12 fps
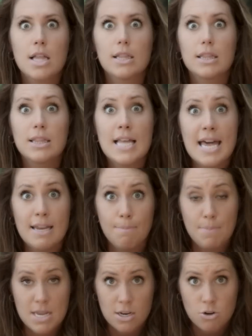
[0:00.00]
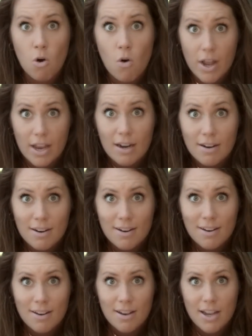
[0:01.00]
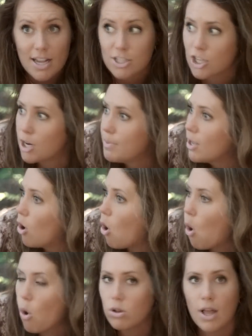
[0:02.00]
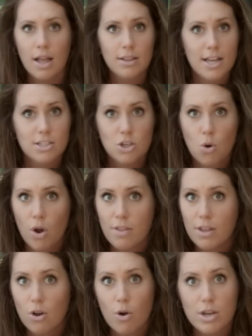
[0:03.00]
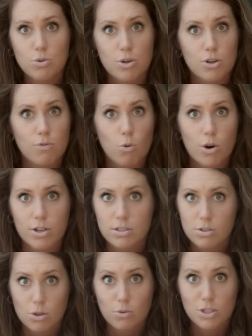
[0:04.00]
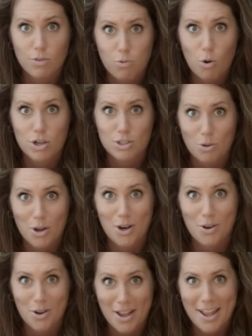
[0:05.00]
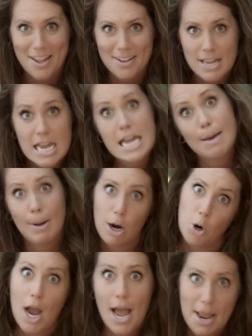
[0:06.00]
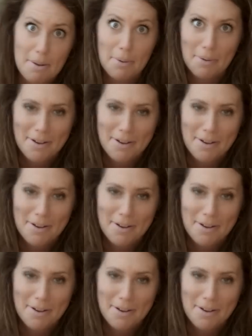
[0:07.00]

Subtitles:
let it be annoying. It's going to be a whole lot less annoying than going to a divorce lawyer, okay? Am I right?